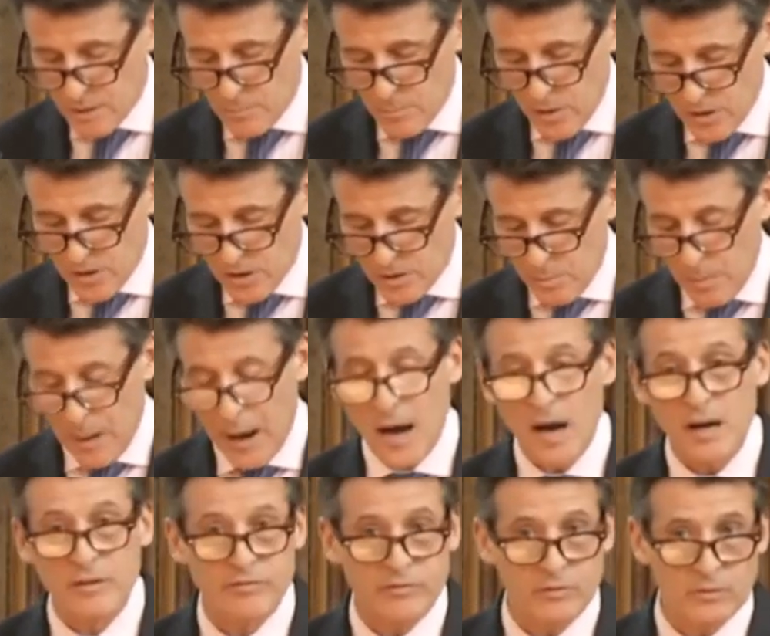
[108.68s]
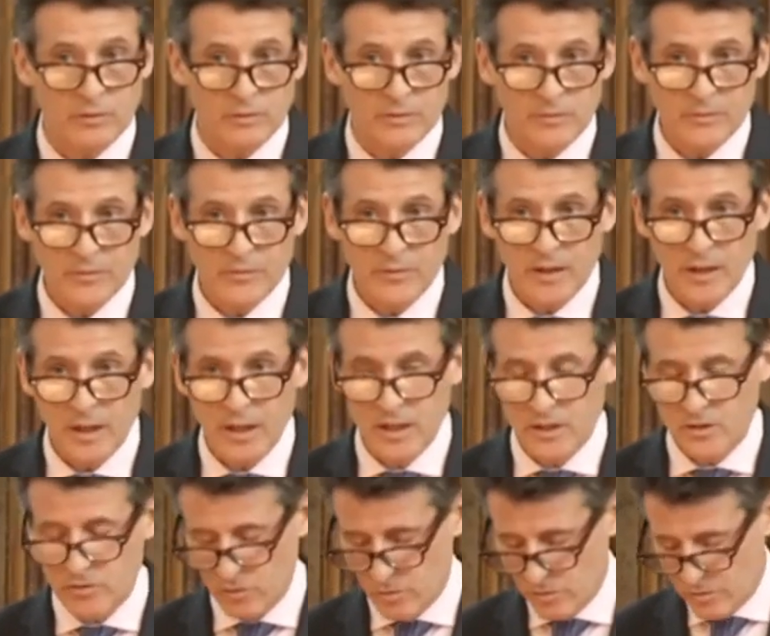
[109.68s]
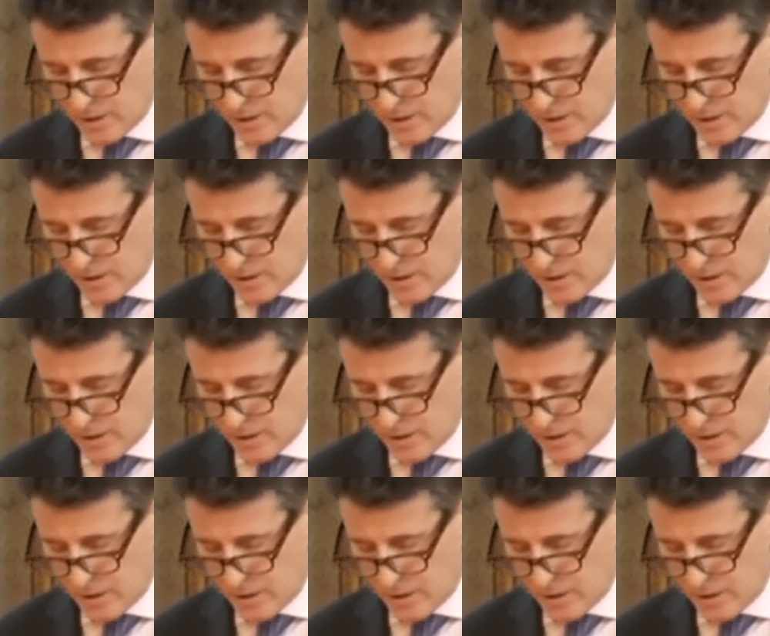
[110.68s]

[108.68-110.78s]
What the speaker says: most powerful is through the